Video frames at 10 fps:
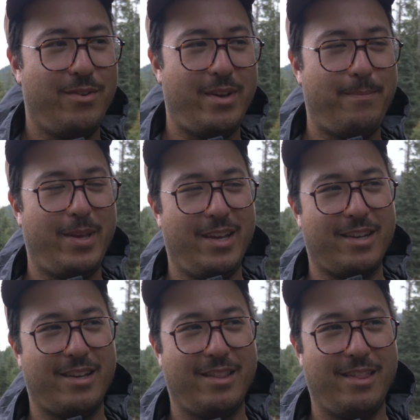do I pick
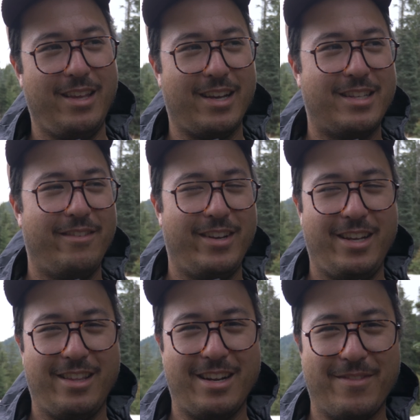the
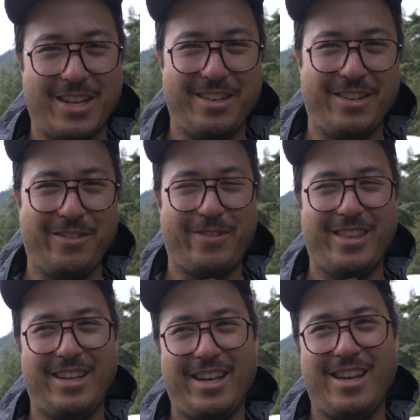activity that I'm going to do for
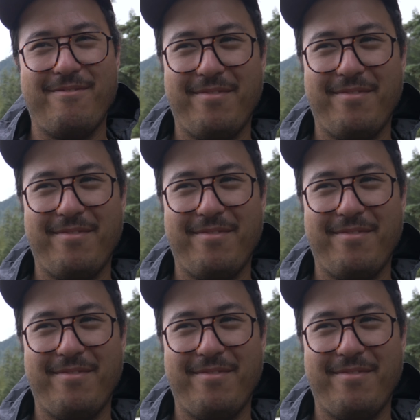the day?